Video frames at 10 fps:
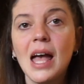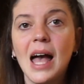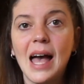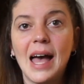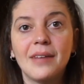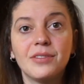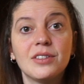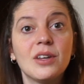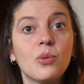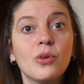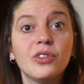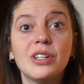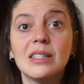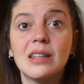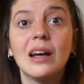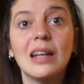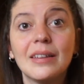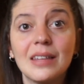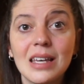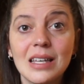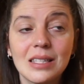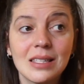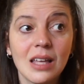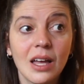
And the water in Thailand is